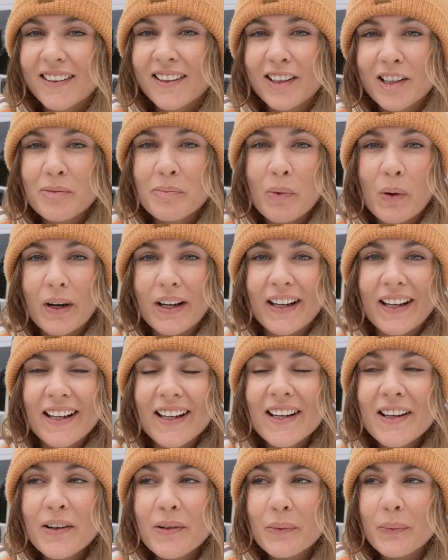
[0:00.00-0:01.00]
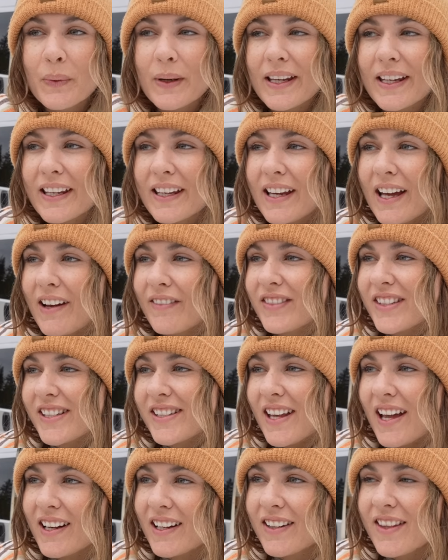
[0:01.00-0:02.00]
Good morning. We have
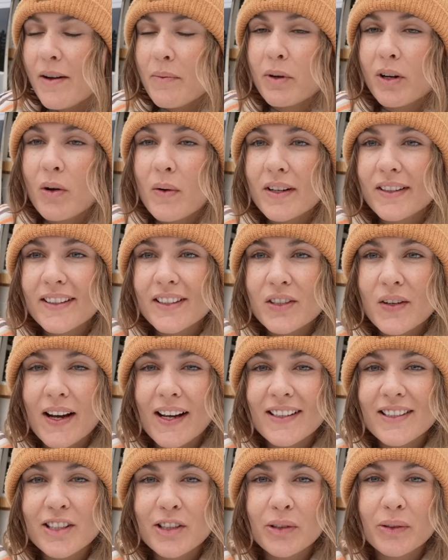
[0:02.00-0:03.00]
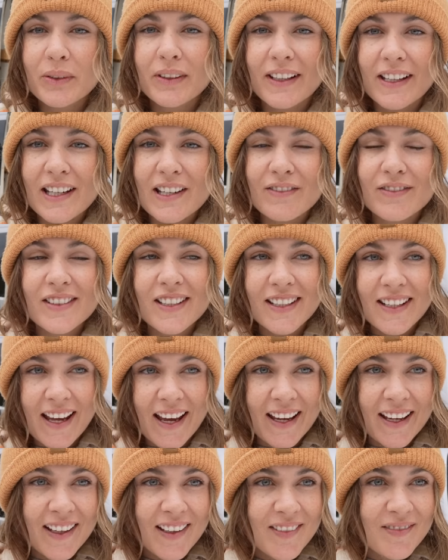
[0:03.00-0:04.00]
decided that we're going to try to leave
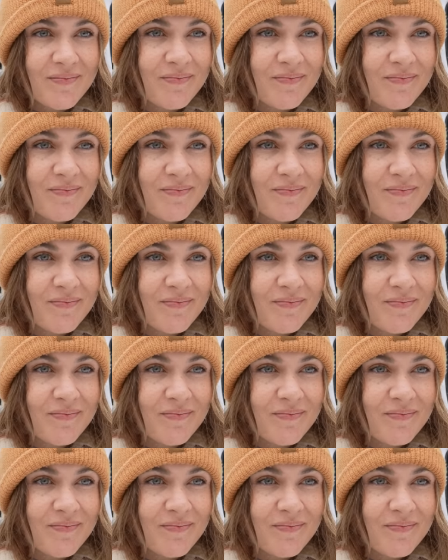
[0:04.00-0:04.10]
today.